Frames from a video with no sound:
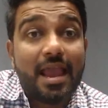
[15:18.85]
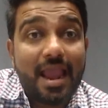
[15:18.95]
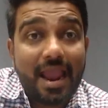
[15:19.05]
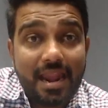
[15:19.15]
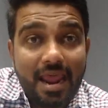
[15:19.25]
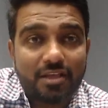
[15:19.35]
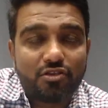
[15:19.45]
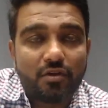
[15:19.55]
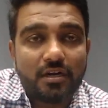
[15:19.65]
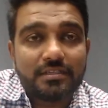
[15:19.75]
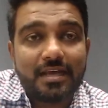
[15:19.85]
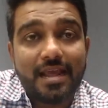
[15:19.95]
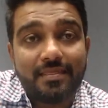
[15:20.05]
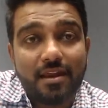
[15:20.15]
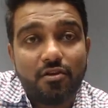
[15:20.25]
and actuators
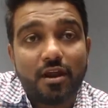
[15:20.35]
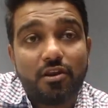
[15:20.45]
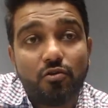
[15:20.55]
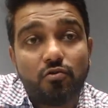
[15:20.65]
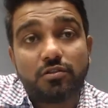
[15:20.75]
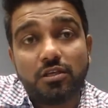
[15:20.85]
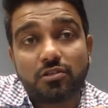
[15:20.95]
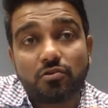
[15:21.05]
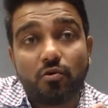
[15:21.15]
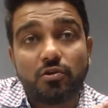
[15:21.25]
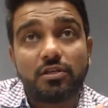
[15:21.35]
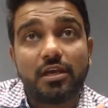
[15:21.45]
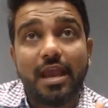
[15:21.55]
and then you can use this course